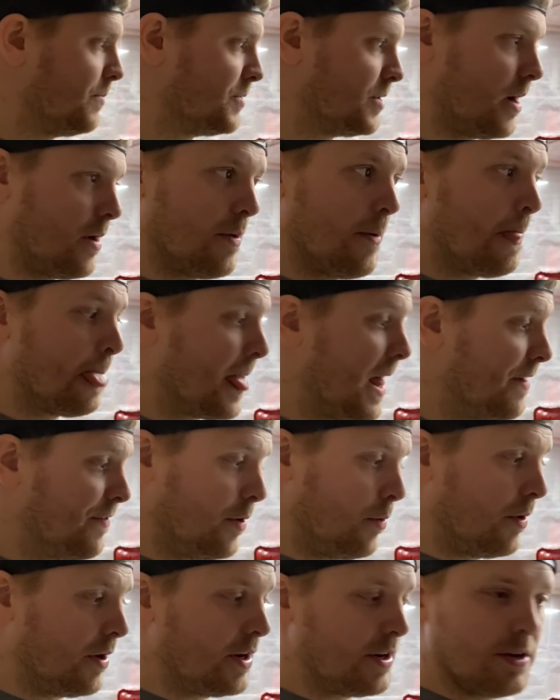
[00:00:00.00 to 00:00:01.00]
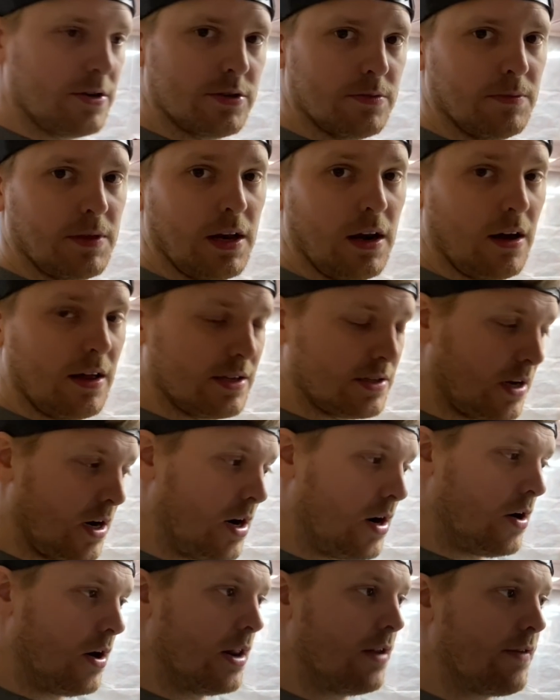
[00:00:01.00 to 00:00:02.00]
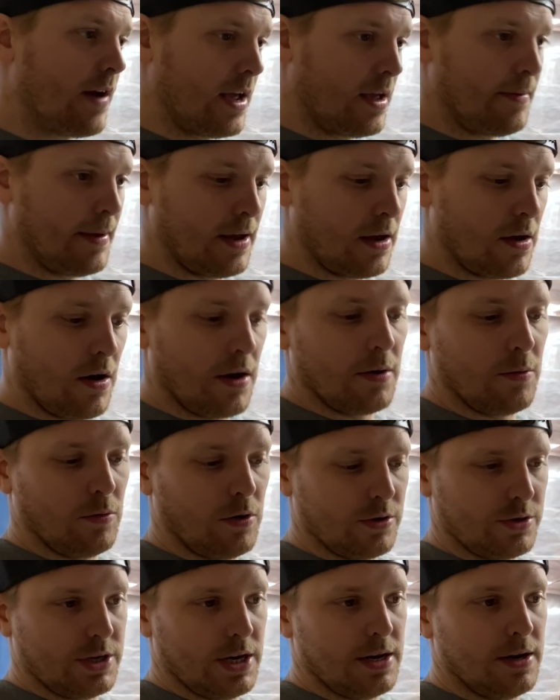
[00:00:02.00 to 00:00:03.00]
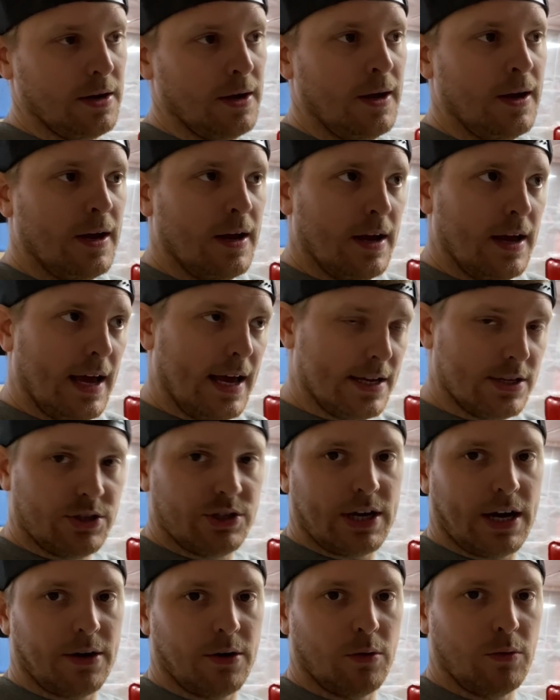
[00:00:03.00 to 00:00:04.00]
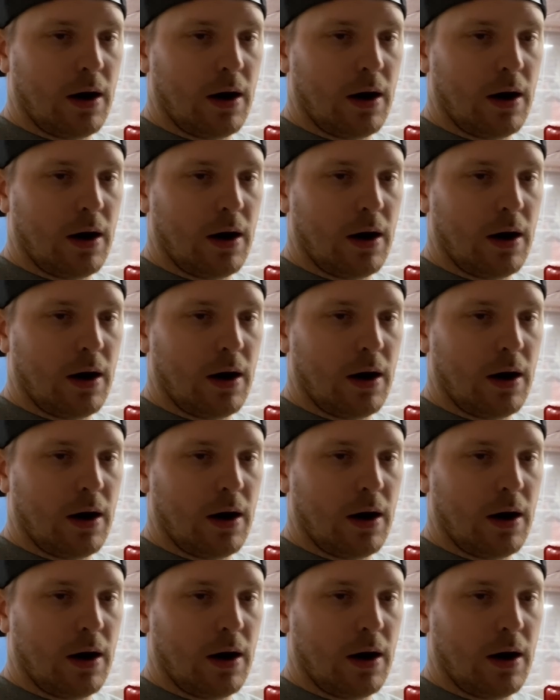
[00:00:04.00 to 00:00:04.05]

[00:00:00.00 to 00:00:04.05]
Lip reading: So if you want to do something like this, I highly recommend going and watching his channel.